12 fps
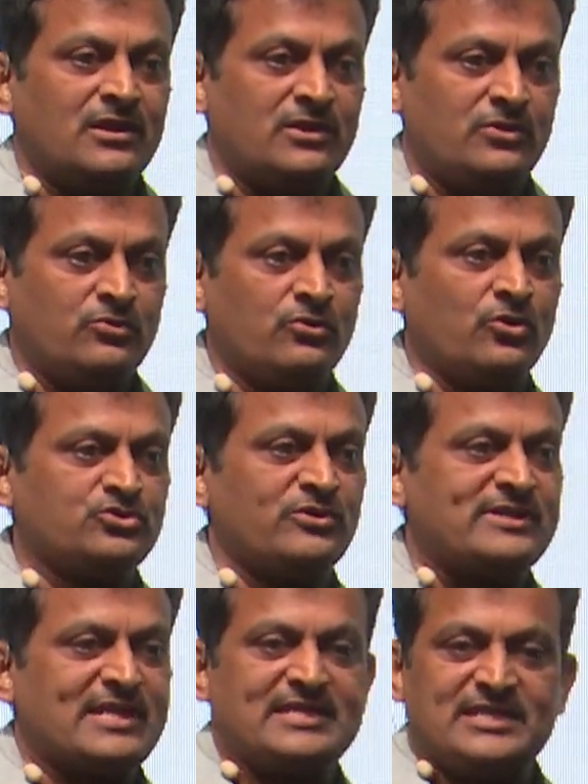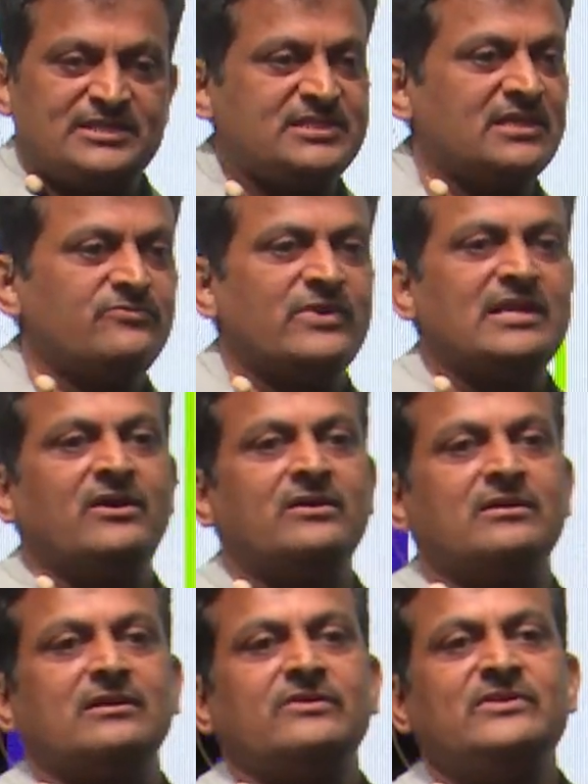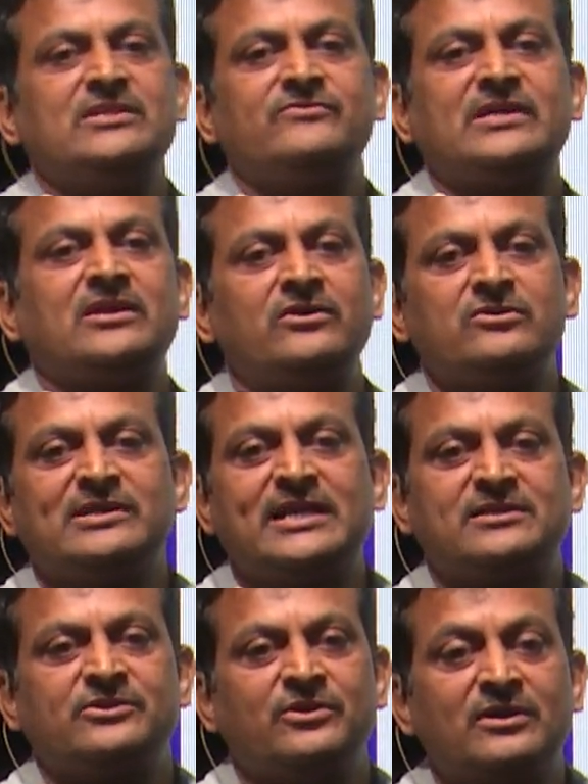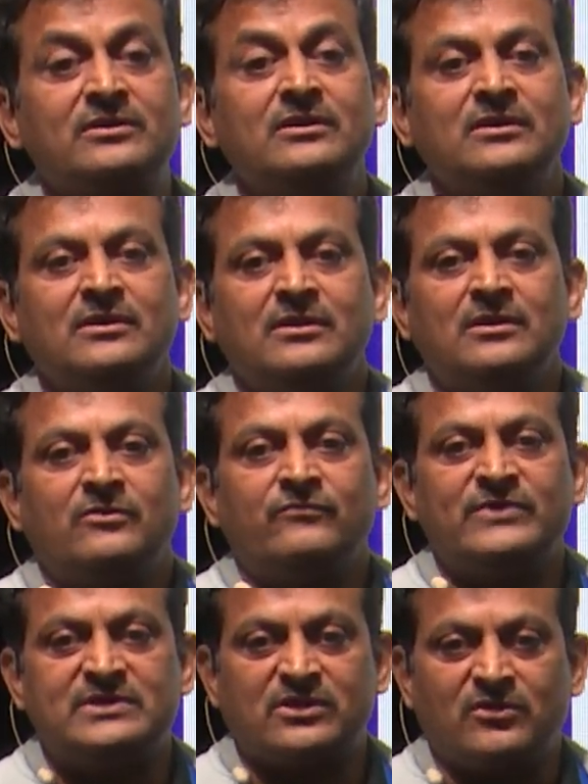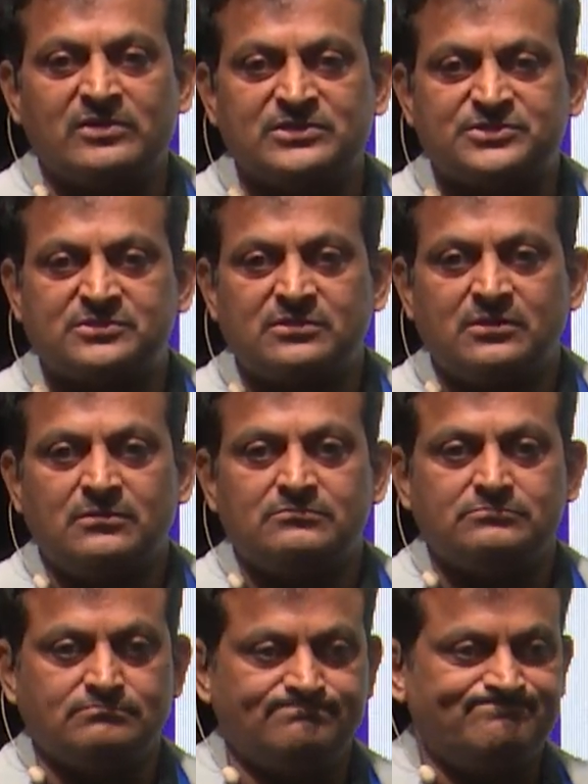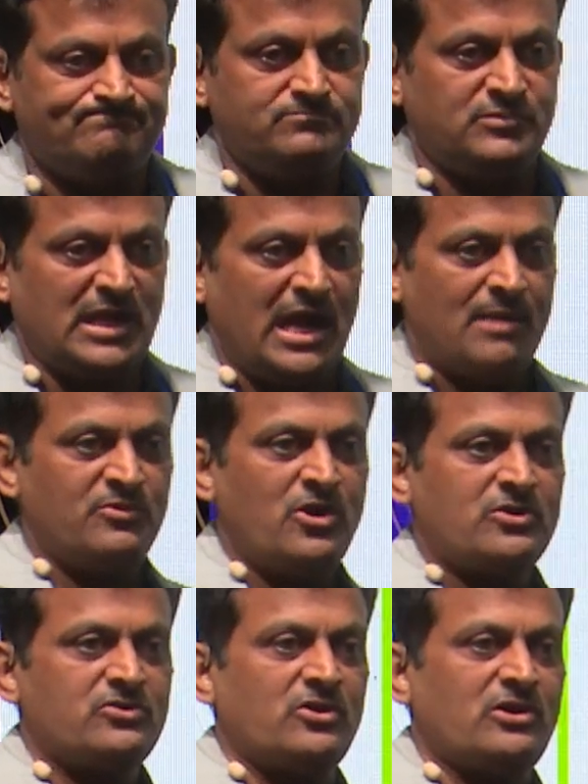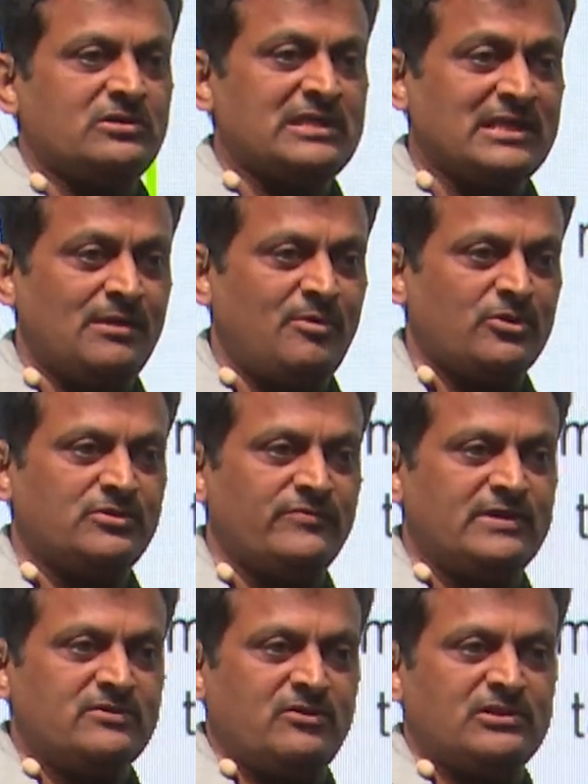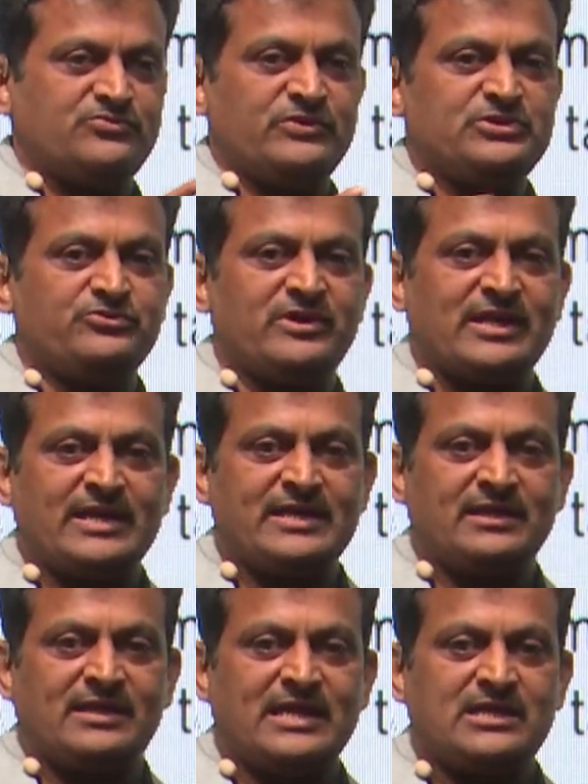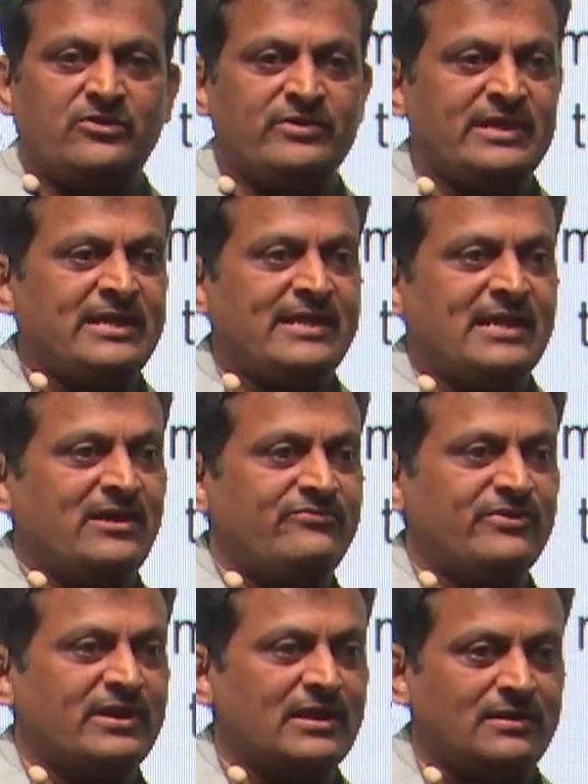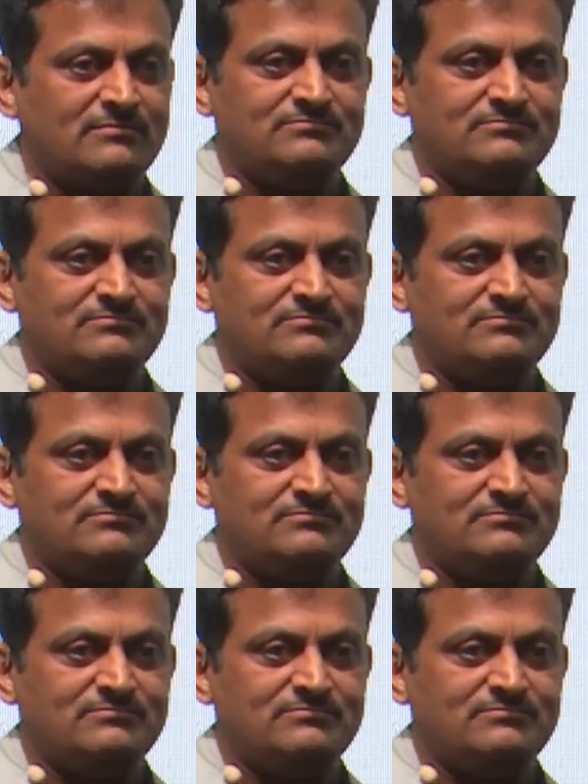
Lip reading: You close your transaction 1 hour. Within 1 hour, you will get your withdrawals. I am not talking about the withdrawals which you are getting right now in India and Africa.